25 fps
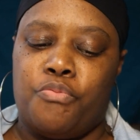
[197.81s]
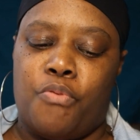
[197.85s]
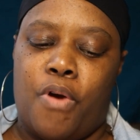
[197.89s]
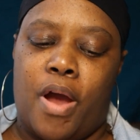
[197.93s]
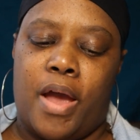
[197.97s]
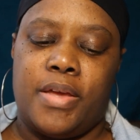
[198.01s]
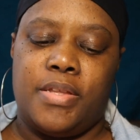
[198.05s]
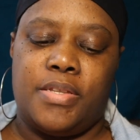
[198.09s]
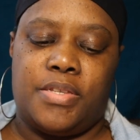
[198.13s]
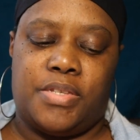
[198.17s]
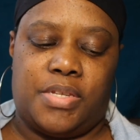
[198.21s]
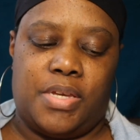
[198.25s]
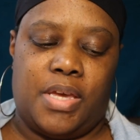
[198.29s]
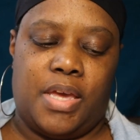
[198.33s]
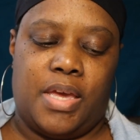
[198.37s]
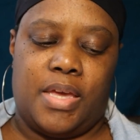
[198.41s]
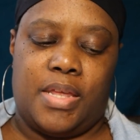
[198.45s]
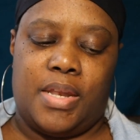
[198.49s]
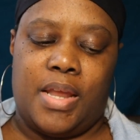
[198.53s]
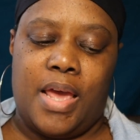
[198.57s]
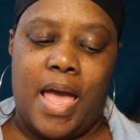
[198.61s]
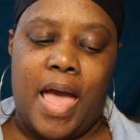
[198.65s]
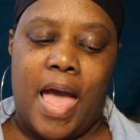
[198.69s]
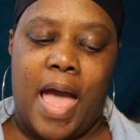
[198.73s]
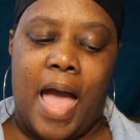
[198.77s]
Wright
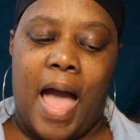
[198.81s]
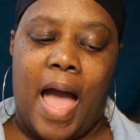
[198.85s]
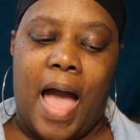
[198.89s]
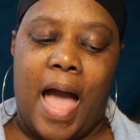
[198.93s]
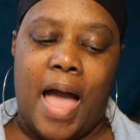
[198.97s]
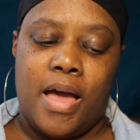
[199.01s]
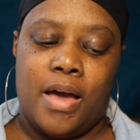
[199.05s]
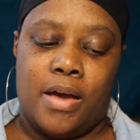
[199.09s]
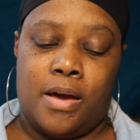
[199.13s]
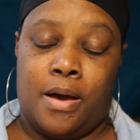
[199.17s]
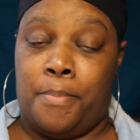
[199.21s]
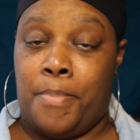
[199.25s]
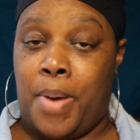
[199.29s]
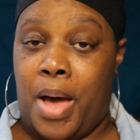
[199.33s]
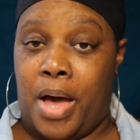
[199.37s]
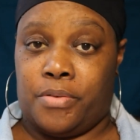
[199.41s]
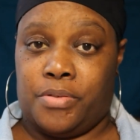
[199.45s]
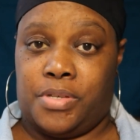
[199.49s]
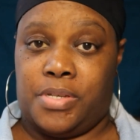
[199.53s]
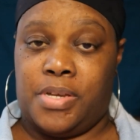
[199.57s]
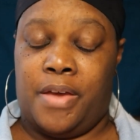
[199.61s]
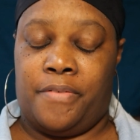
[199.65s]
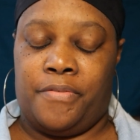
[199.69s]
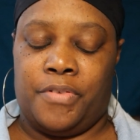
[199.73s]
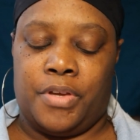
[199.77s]
said
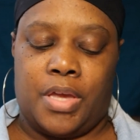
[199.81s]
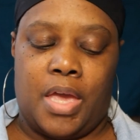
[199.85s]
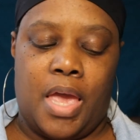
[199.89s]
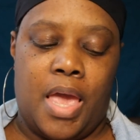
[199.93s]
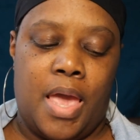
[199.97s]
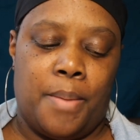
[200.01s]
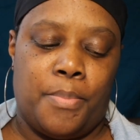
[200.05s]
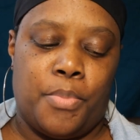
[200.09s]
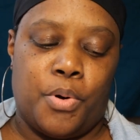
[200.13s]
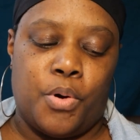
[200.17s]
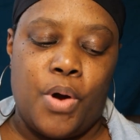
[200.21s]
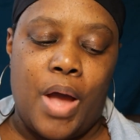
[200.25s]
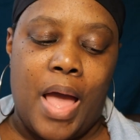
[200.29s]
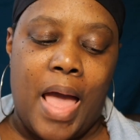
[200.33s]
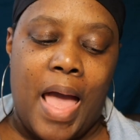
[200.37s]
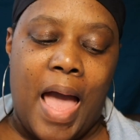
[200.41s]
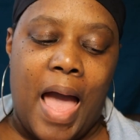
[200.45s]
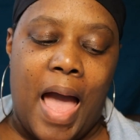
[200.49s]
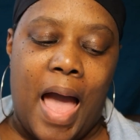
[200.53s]
about Tevin Campbell,